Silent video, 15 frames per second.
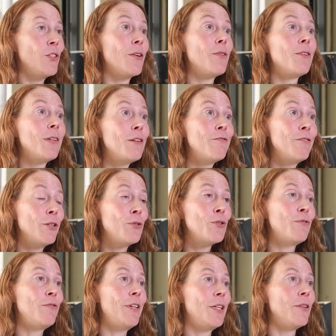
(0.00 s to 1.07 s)
generally
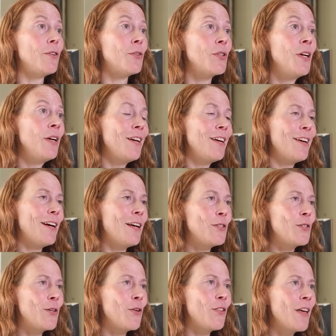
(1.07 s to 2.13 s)
filter feeders,
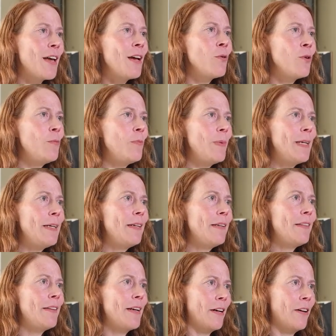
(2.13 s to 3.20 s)
and so they would
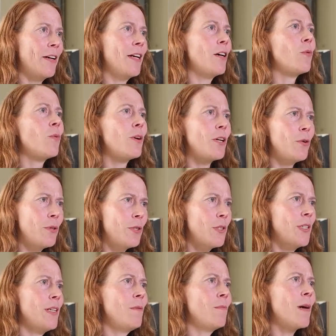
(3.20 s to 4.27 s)
be the area where you would
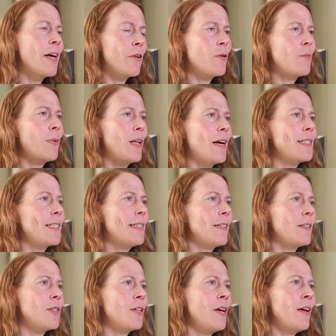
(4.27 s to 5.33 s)
see
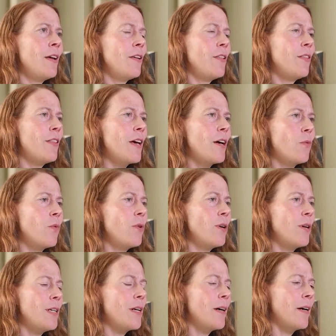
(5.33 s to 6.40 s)
microplastics that
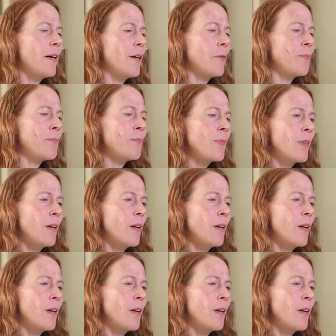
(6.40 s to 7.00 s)
would um,